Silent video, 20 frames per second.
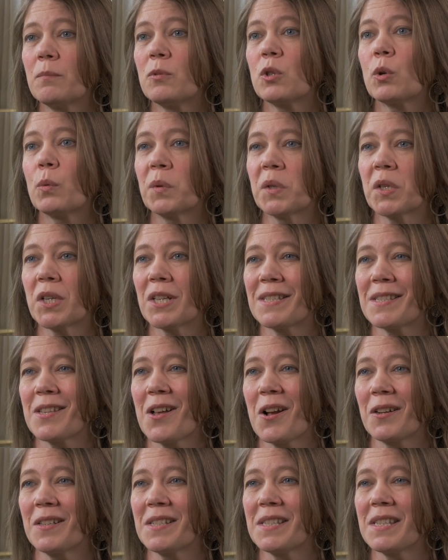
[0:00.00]
to work as
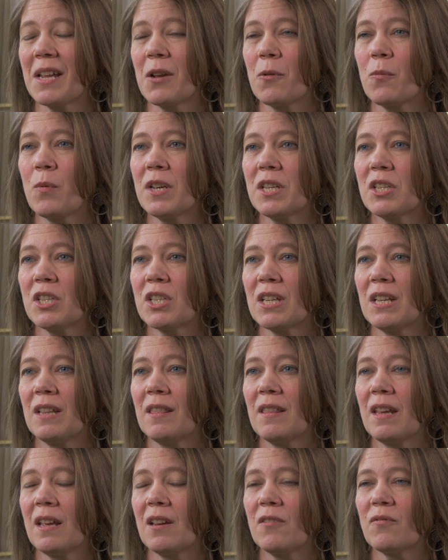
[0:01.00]
long as they wish
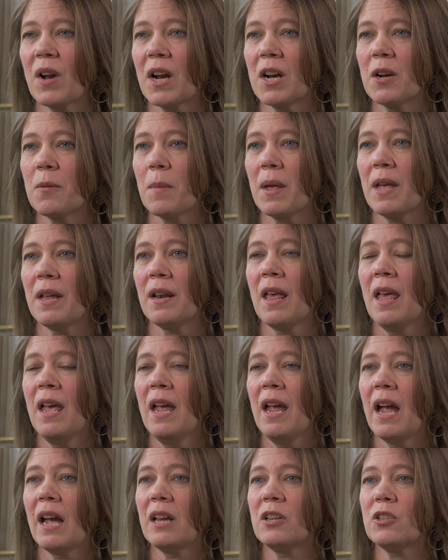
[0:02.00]
in the environment
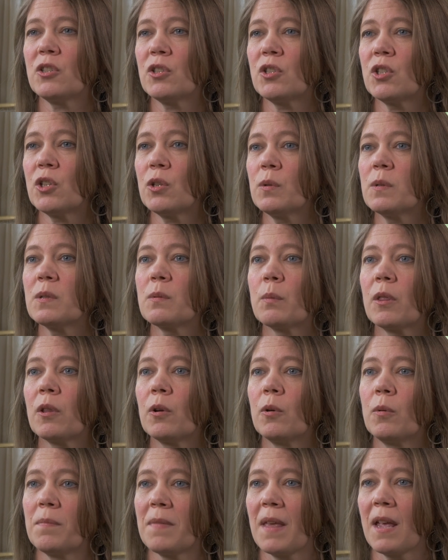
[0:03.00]
and to choose with
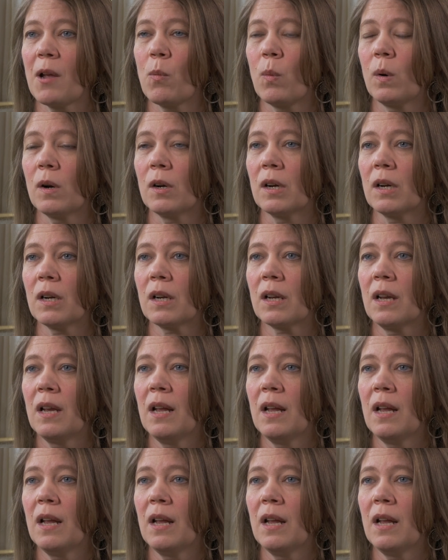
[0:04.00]
whom they work.